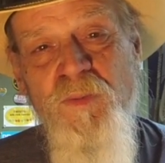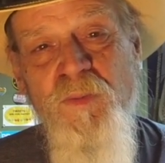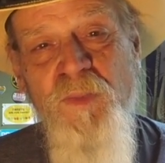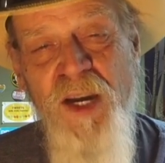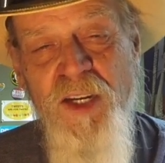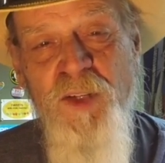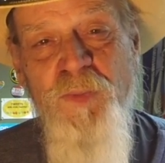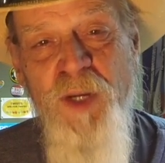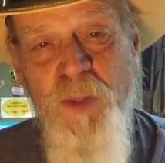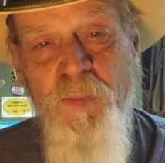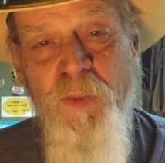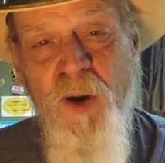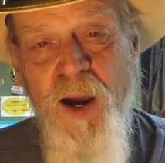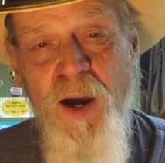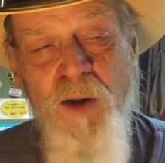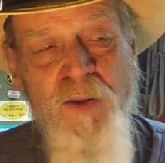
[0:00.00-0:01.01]
makes me
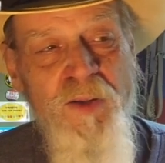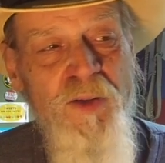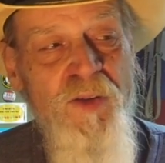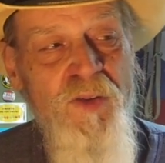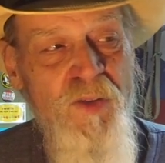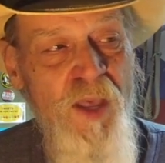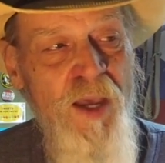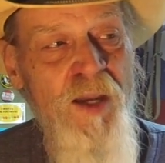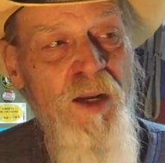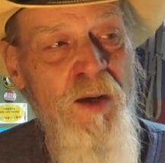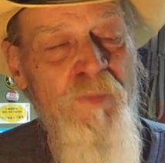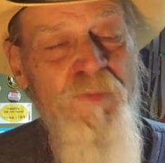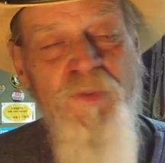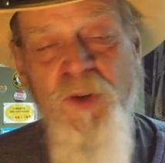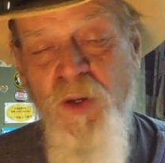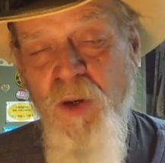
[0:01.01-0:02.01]
proud to stand
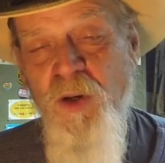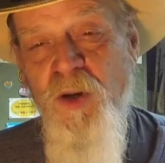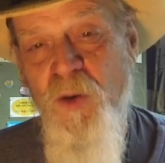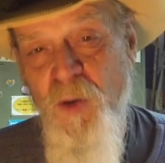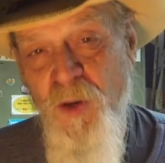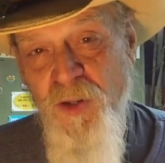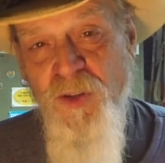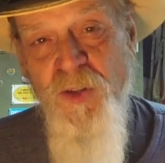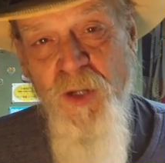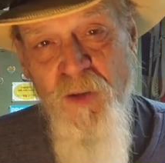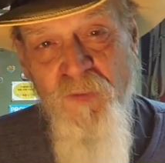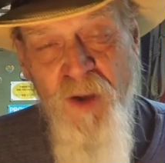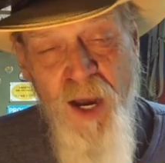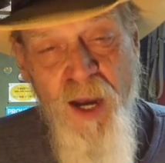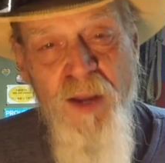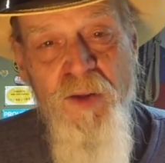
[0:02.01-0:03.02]
up for your Christian
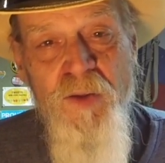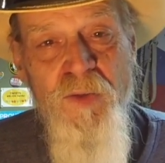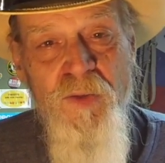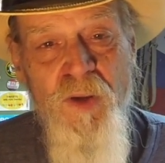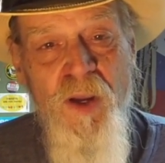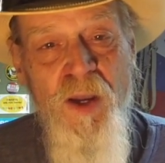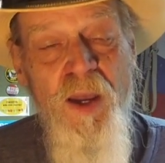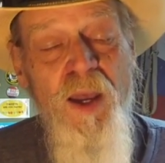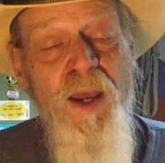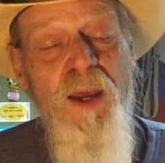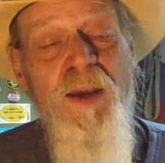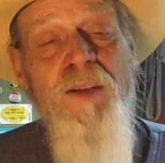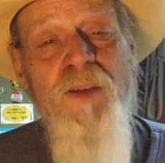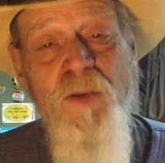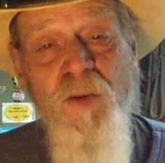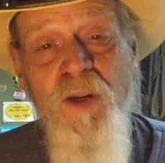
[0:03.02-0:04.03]
values
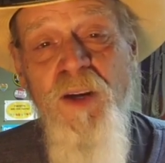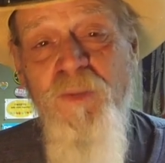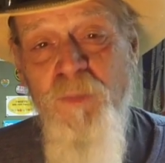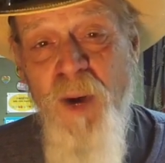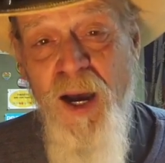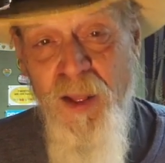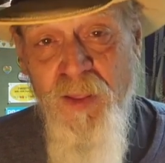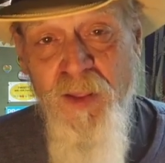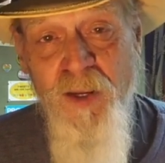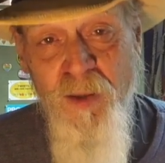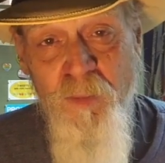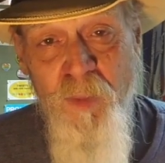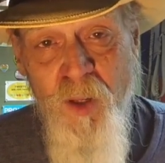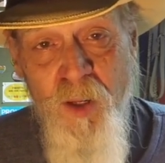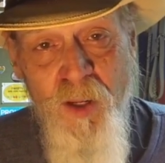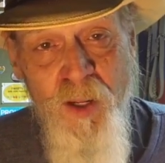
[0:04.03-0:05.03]
and to live by them.
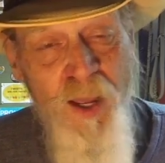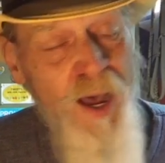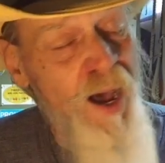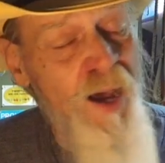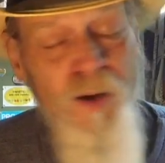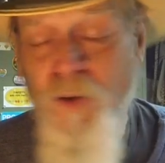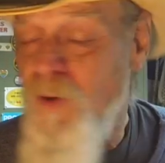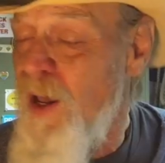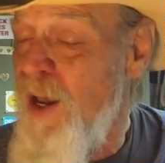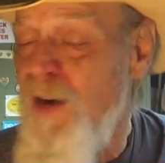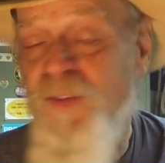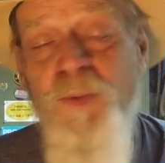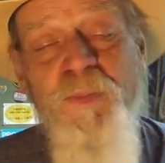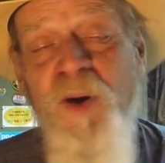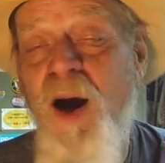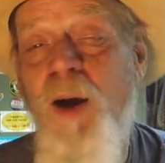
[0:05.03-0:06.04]
I don't have
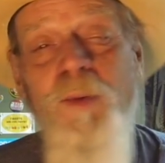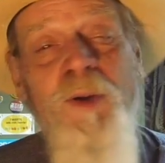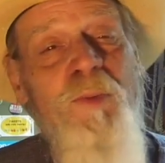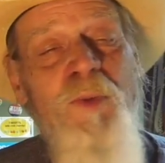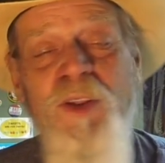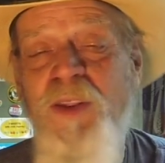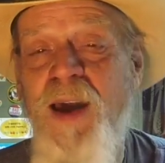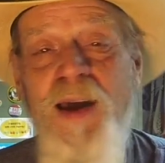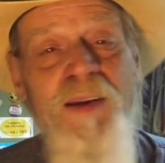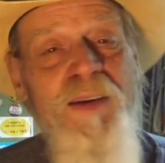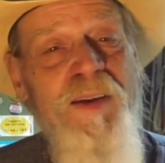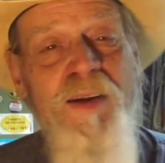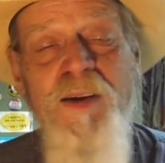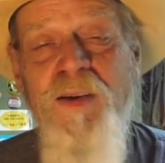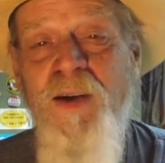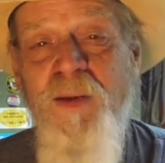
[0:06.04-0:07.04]
a problem with that,
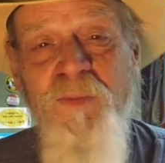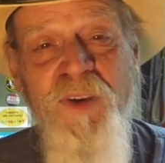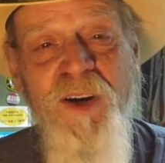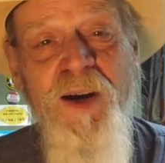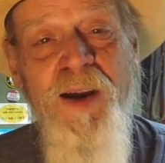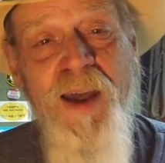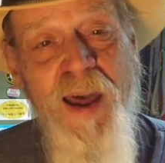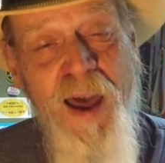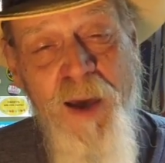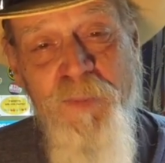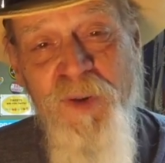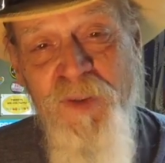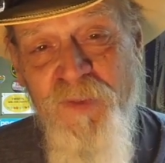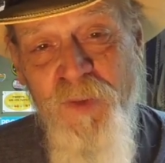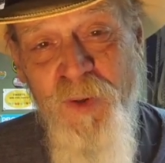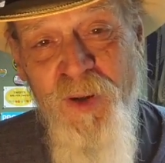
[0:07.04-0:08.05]
dear. I'm very
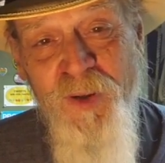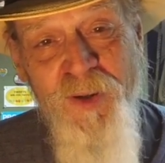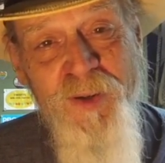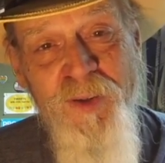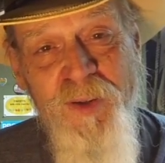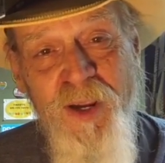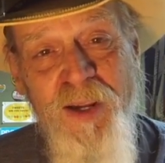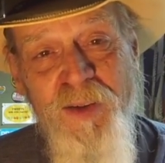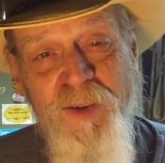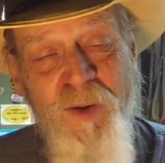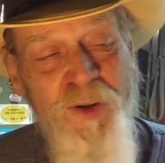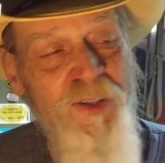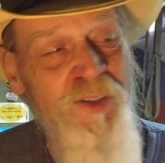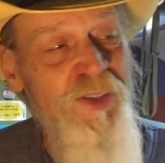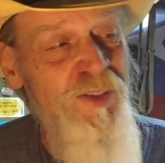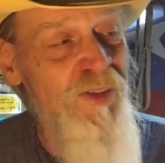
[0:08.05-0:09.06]
happy for you. And, and
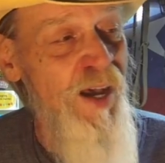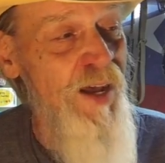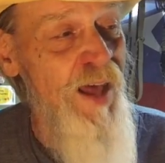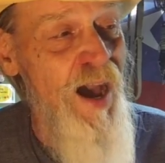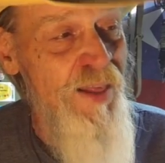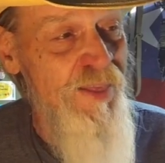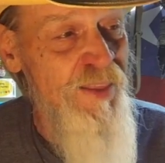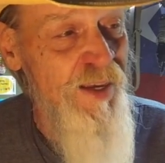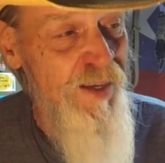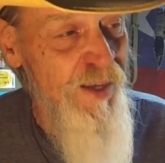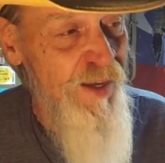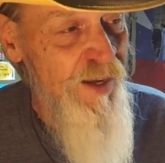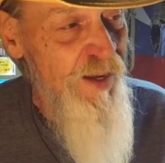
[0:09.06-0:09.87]
Christians, I, I think,